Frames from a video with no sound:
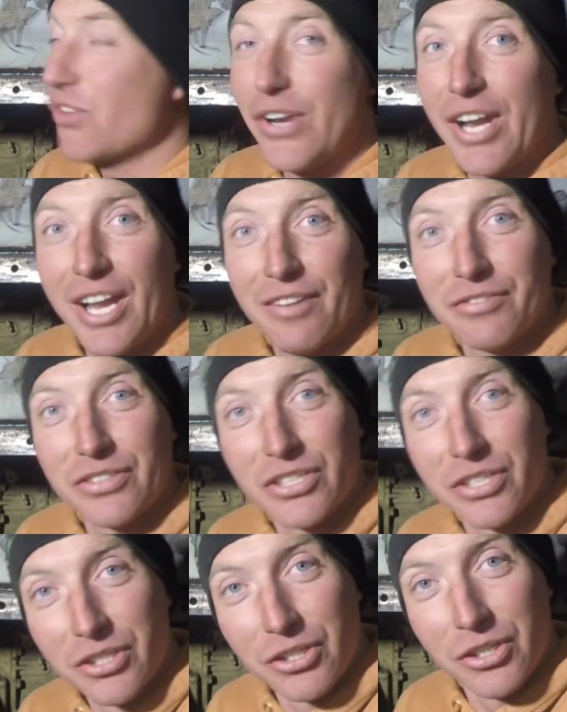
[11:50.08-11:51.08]
to have to
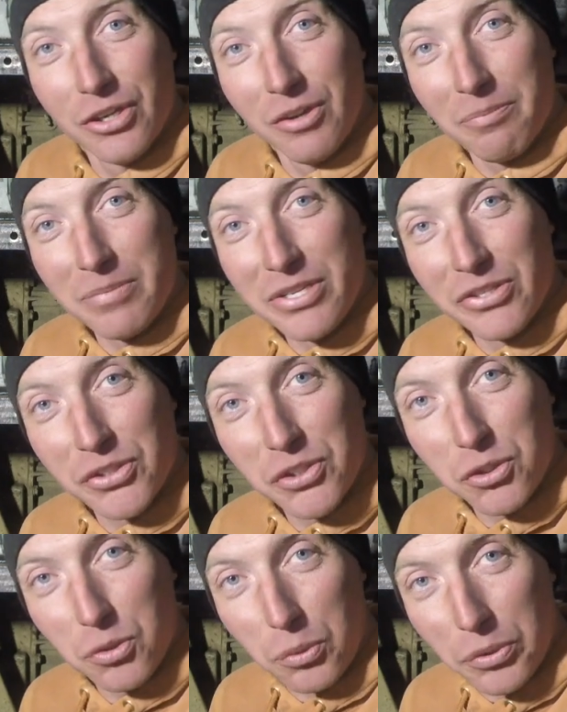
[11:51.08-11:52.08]
be the
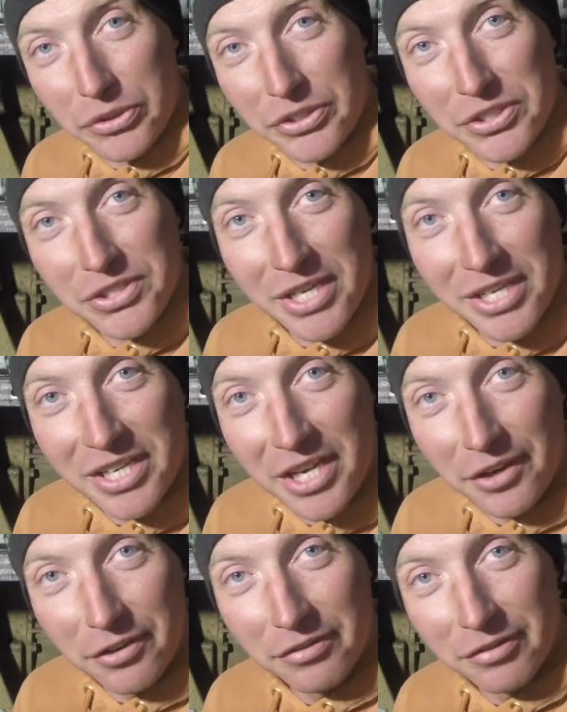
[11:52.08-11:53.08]
steward to take
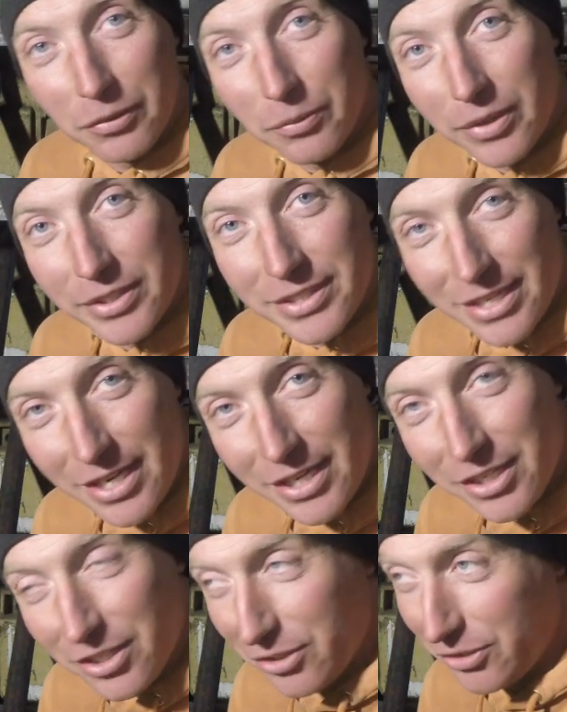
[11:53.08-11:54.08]
care of it one day,
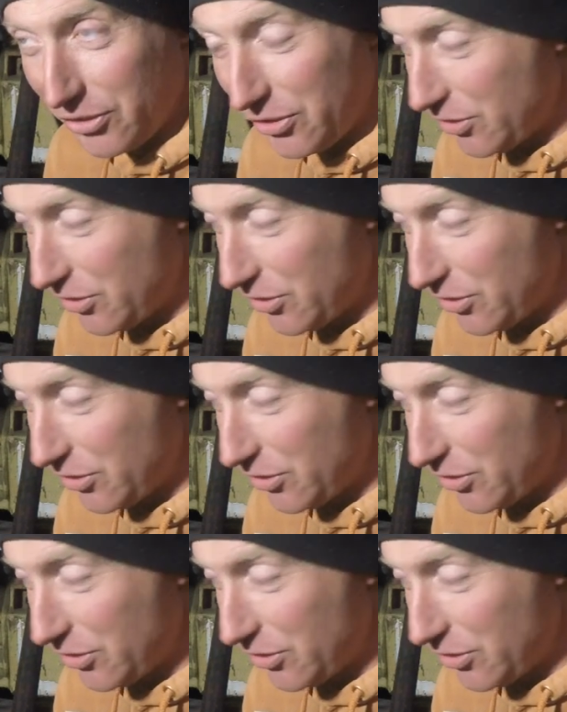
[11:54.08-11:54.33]
you